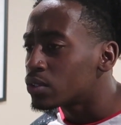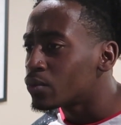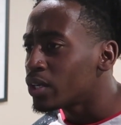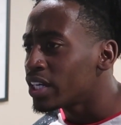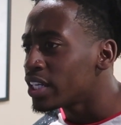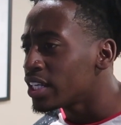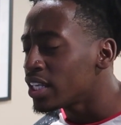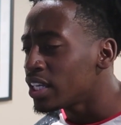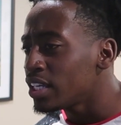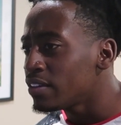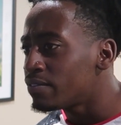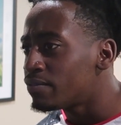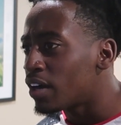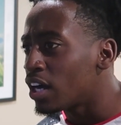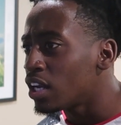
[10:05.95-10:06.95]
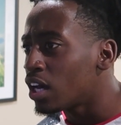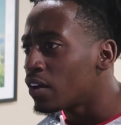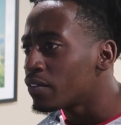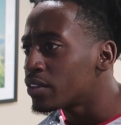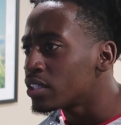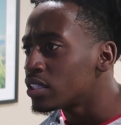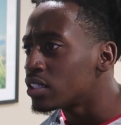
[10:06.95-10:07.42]
Wait, did he fall
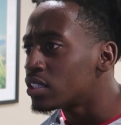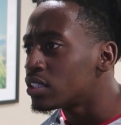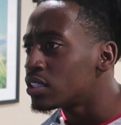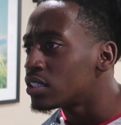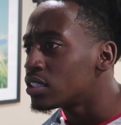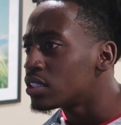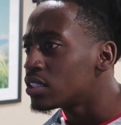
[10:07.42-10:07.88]
off the...